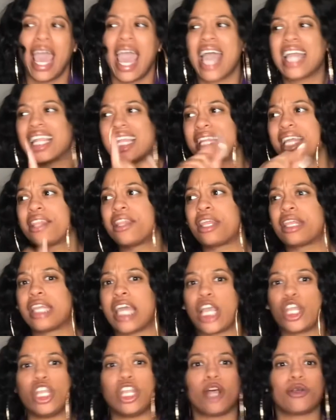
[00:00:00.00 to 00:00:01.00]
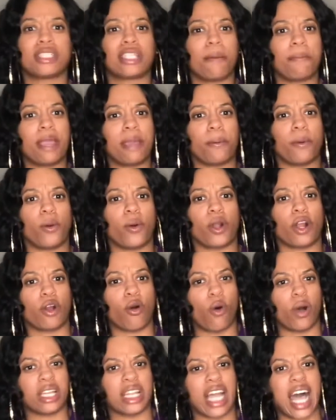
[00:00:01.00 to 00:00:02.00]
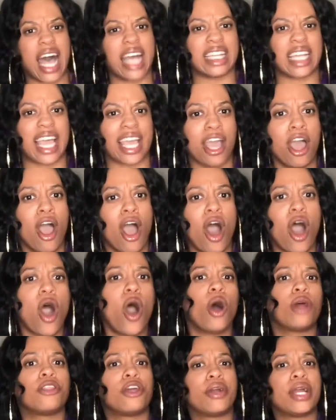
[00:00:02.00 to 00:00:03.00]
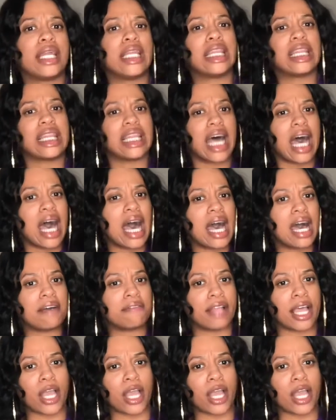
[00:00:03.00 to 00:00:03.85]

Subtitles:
And another thing, some people were online like, oh, they're in love.